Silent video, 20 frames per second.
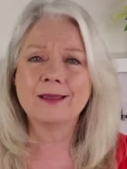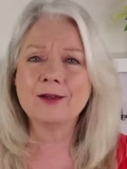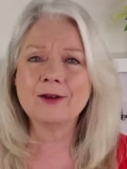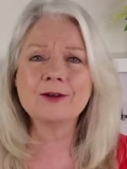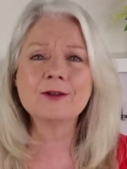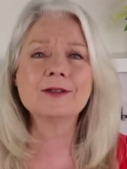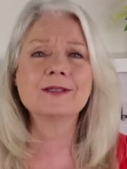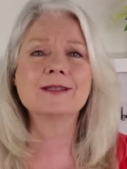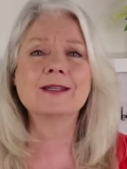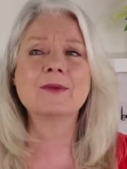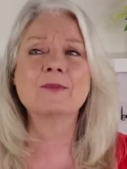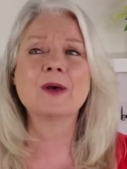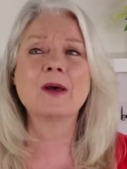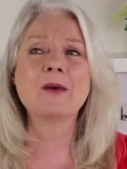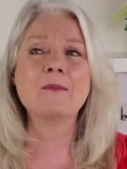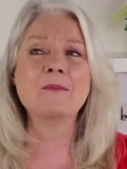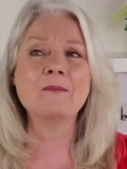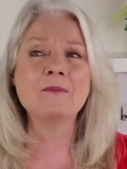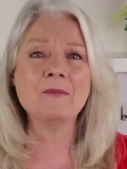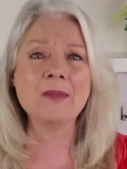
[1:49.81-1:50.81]
there is some
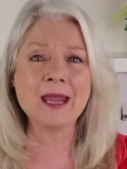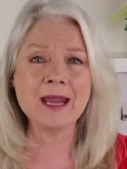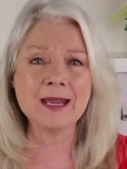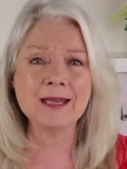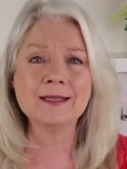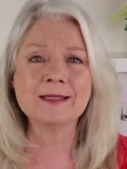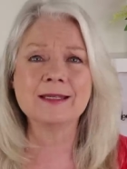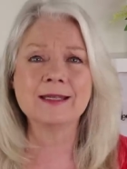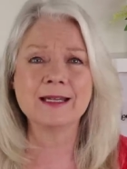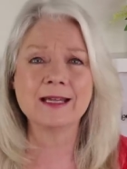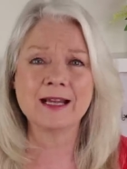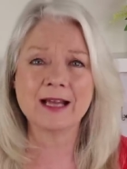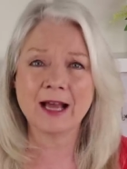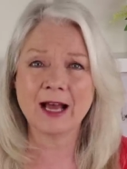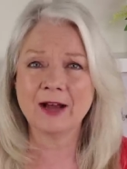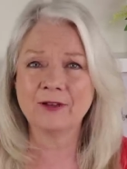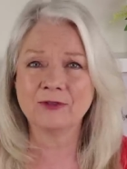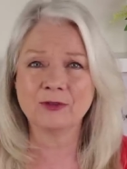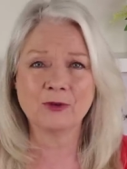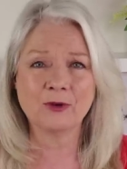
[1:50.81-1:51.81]
amazing
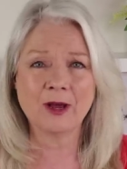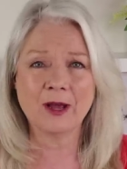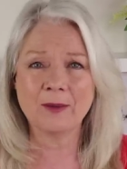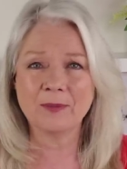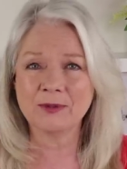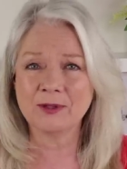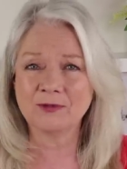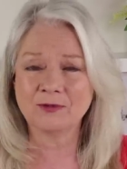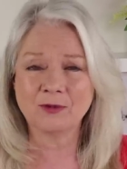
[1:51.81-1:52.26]
cover-ups